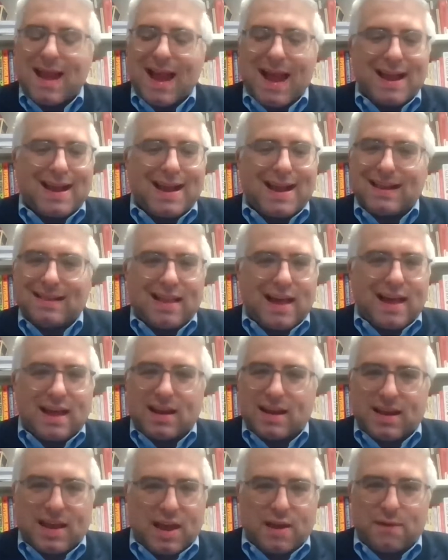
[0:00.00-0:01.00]
I got a
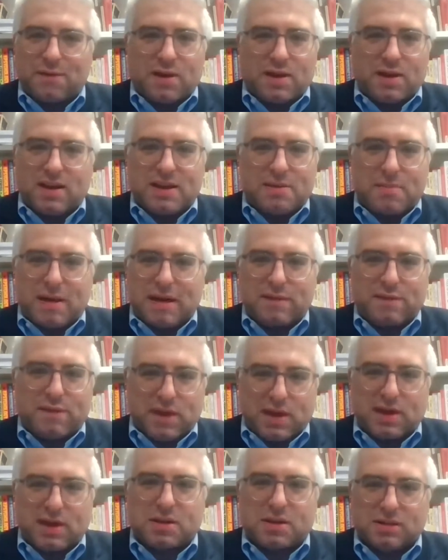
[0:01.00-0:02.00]
lot of chevra in my
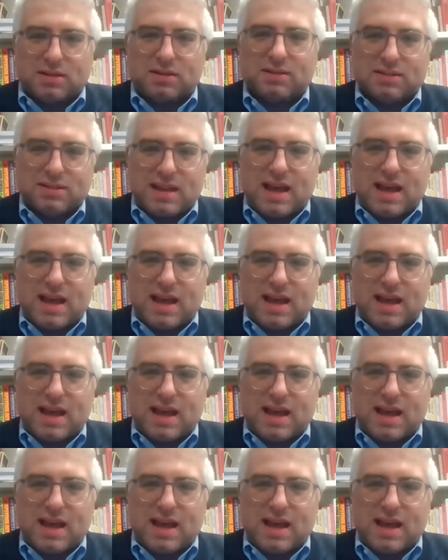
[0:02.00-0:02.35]
vehicle,